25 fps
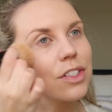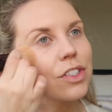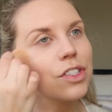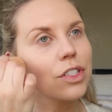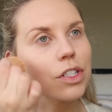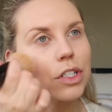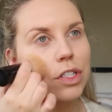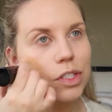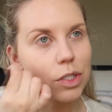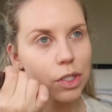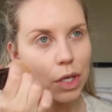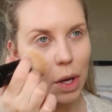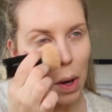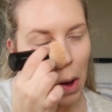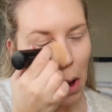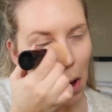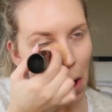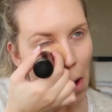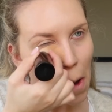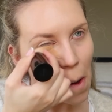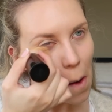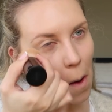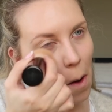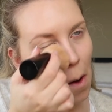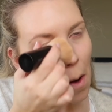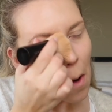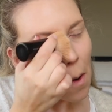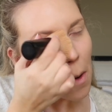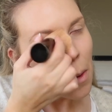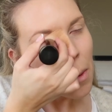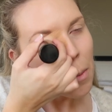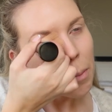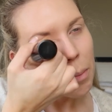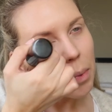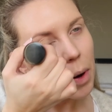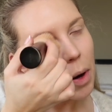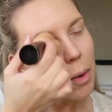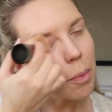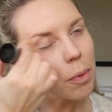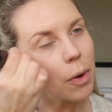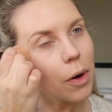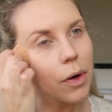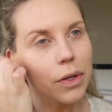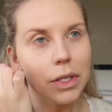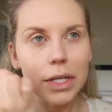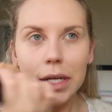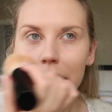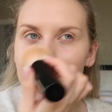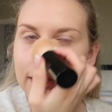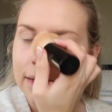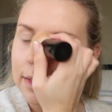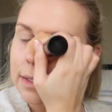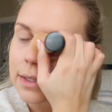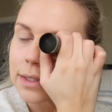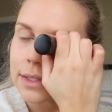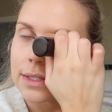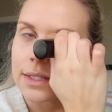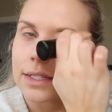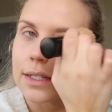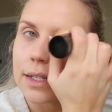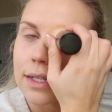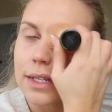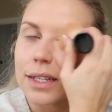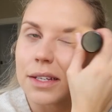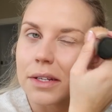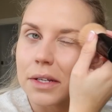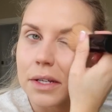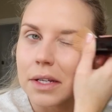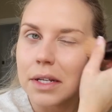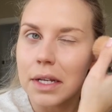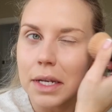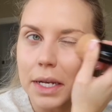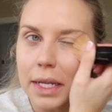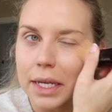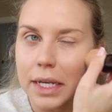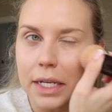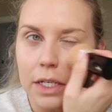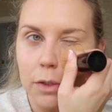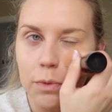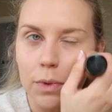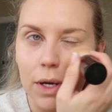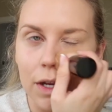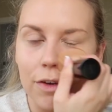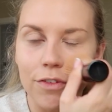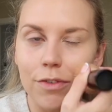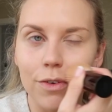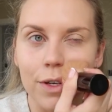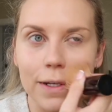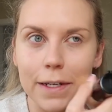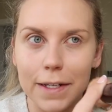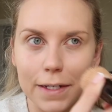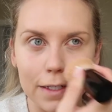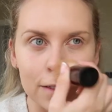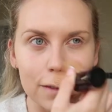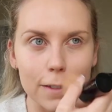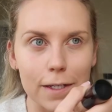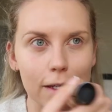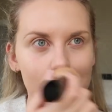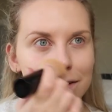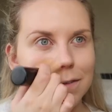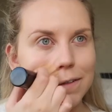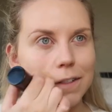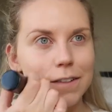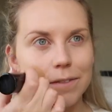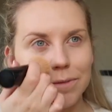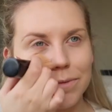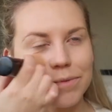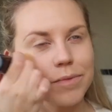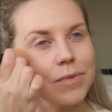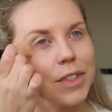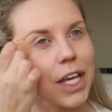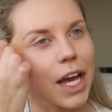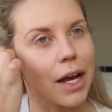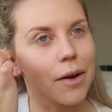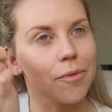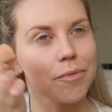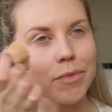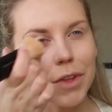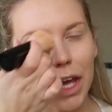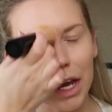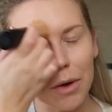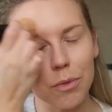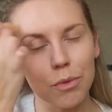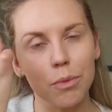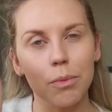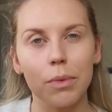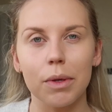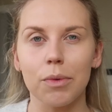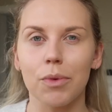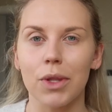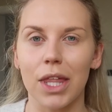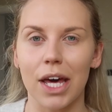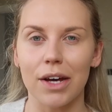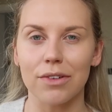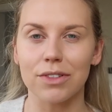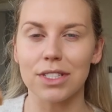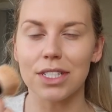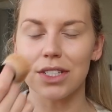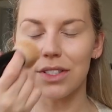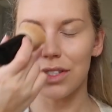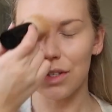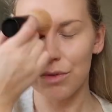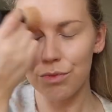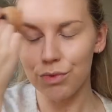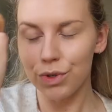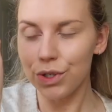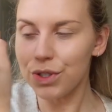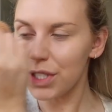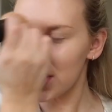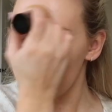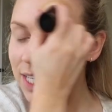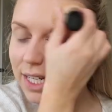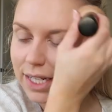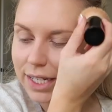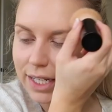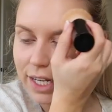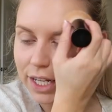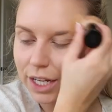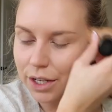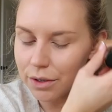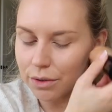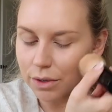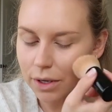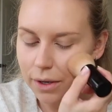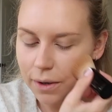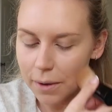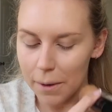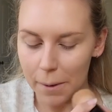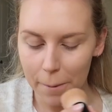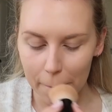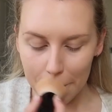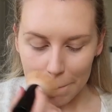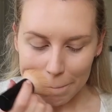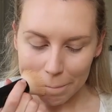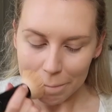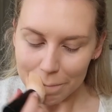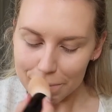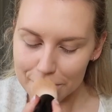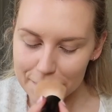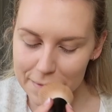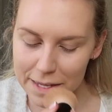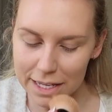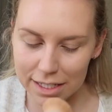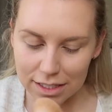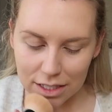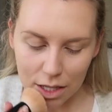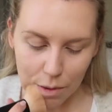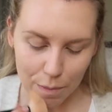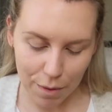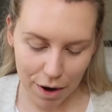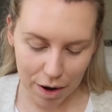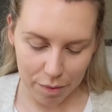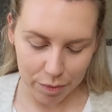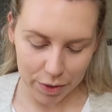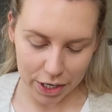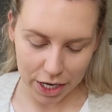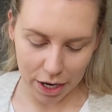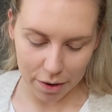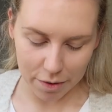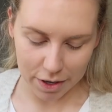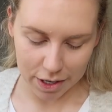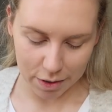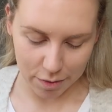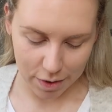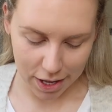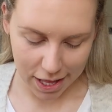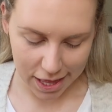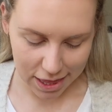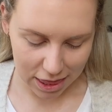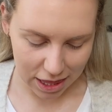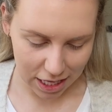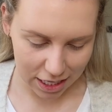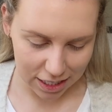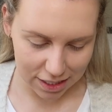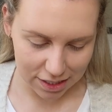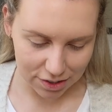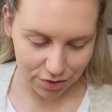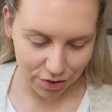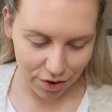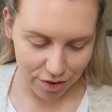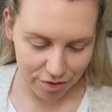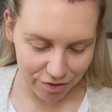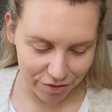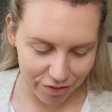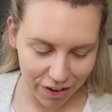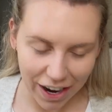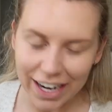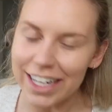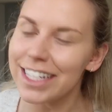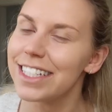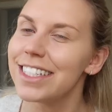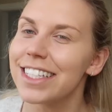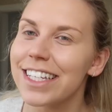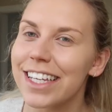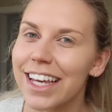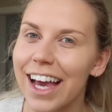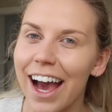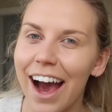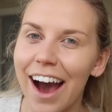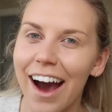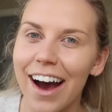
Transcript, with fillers: to just pop on his lead whenever we need to and yeah I won't be without it so Rudy and Lou is the brand we're going with thanks for inviting